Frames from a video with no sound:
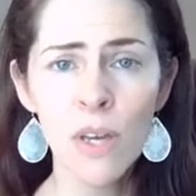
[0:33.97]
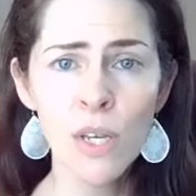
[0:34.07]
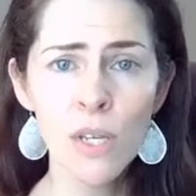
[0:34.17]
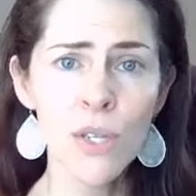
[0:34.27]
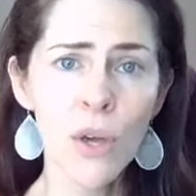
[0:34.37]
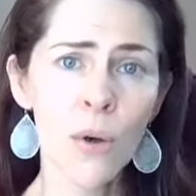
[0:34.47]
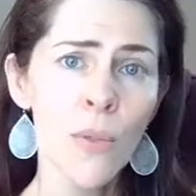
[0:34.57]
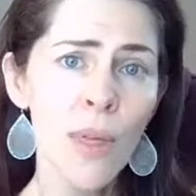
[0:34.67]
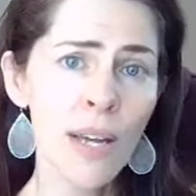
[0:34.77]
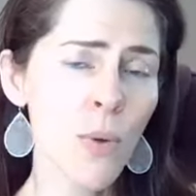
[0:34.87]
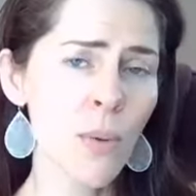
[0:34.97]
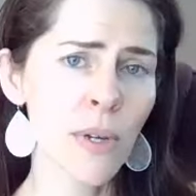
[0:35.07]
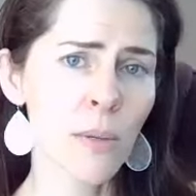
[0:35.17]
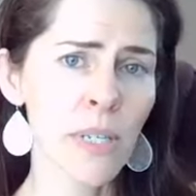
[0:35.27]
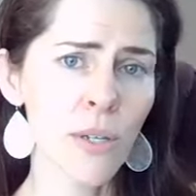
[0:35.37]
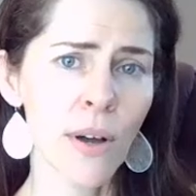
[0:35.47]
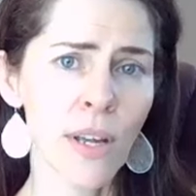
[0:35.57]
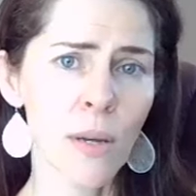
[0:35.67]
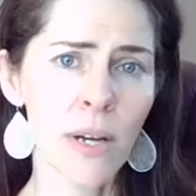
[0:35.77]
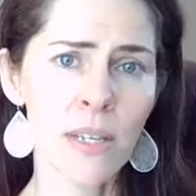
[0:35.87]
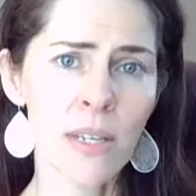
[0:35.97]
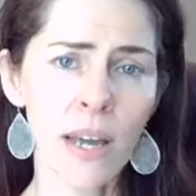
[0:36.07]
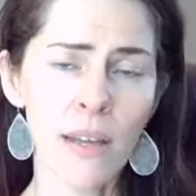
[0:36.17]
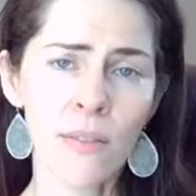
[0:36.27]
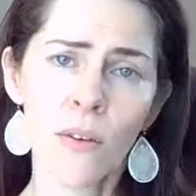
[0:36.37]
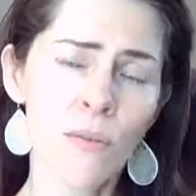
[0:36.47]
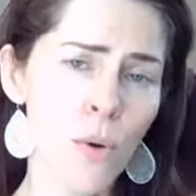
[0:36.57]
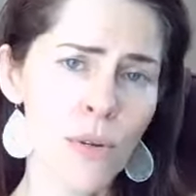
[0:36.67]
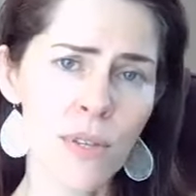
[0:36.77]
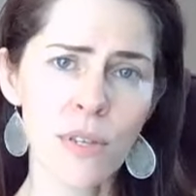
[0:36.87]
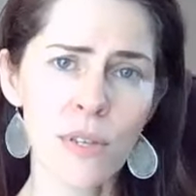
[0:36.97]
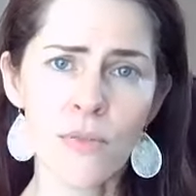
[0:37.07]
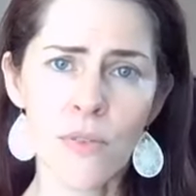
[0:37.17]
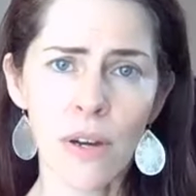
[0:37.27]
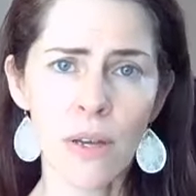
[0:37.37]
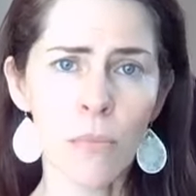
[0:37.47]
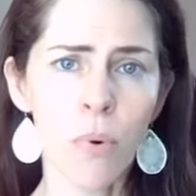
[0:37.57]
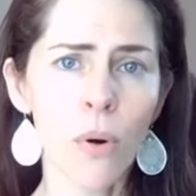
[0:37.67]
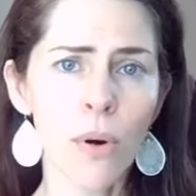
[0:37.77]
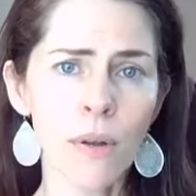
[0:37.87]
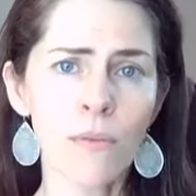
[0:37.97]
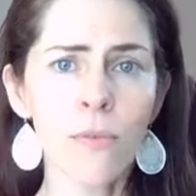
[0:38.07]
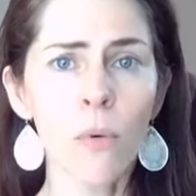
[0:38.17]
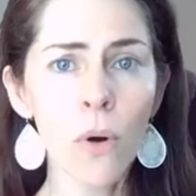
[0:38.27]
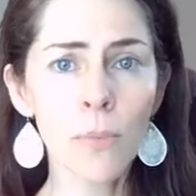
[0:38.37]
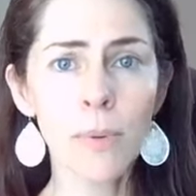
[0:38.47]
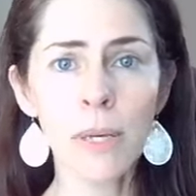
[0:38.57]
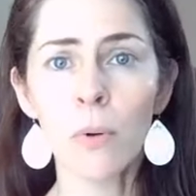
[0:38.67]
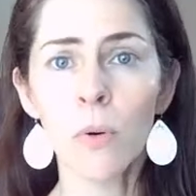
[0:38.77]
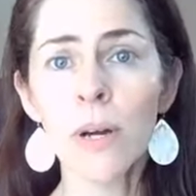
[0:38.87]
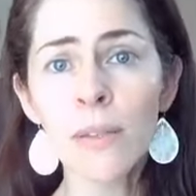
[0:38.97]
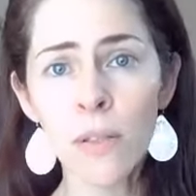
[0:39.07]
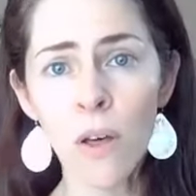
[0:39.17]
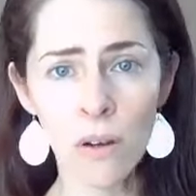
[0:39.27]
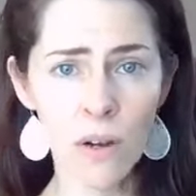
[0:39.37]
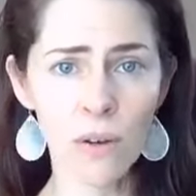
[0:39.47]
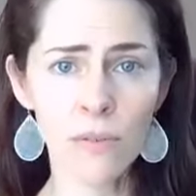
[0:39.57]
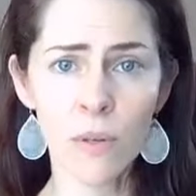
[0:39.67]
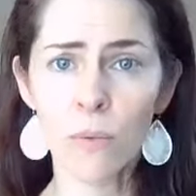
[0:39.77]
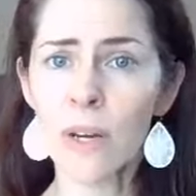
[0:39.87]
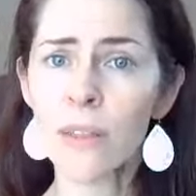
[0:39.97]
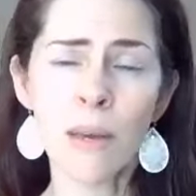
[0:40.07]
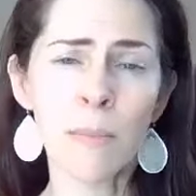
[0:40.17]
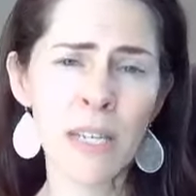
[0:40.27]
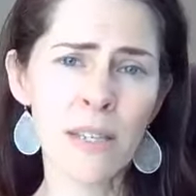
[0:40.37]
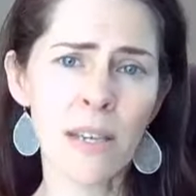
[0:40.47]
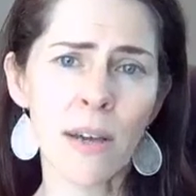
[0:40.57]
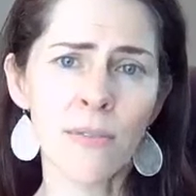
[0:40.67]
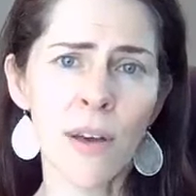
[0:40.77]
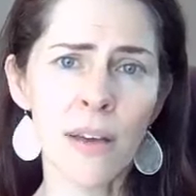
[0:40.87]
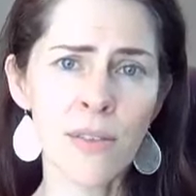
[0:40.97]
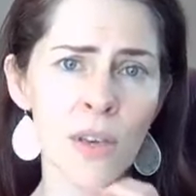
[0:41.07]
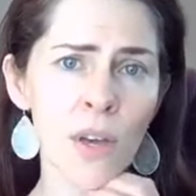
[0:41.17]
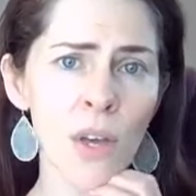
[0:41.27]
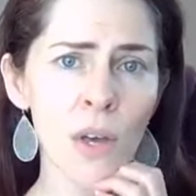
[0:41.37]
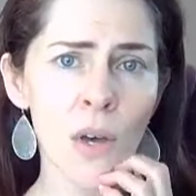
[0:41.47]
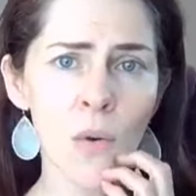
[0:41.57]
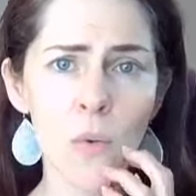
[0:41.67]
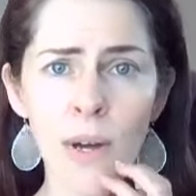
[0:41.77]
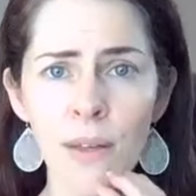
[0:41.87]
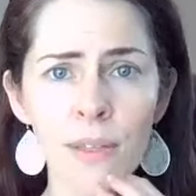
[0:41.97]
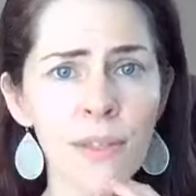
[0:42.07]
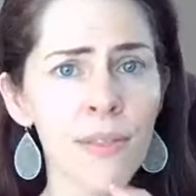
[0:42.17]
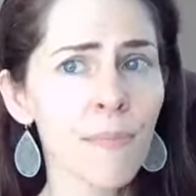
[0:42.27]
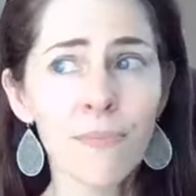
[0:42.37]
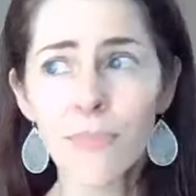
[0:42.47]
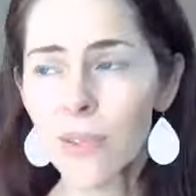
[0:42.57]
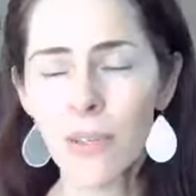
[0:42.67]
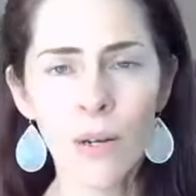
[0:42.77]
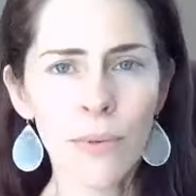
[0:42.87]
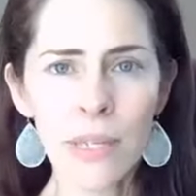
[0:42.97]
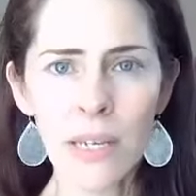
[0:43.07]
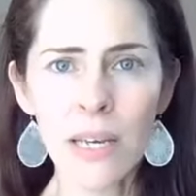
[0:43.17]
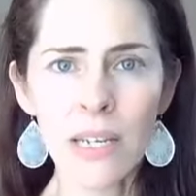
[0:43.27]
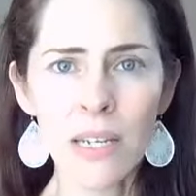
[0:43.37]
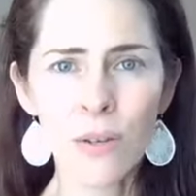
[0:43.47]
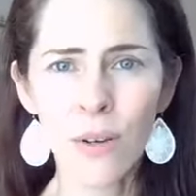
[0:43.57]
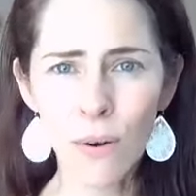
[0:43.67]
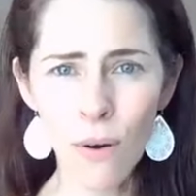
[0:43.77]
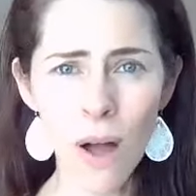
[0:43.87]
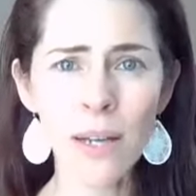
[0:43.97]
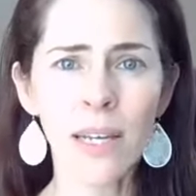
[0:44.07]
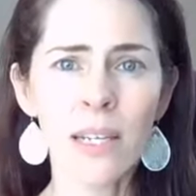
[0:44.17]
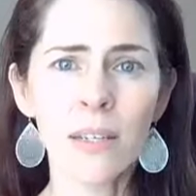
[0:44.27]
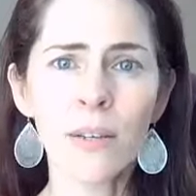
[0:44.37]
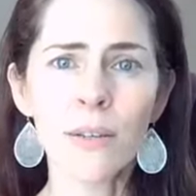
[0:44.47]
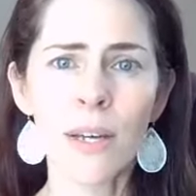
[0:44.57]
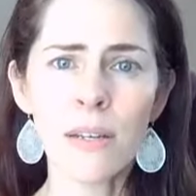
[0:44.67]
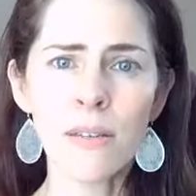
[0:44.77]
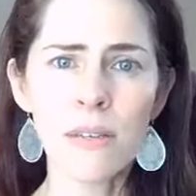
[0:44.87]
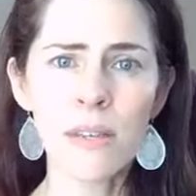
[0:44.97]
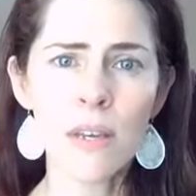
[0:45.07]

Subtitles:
So that's what we're going to be talking about today. And of course, this is very important for people with long COVID, with ME/CFS, with, really any chronic illness,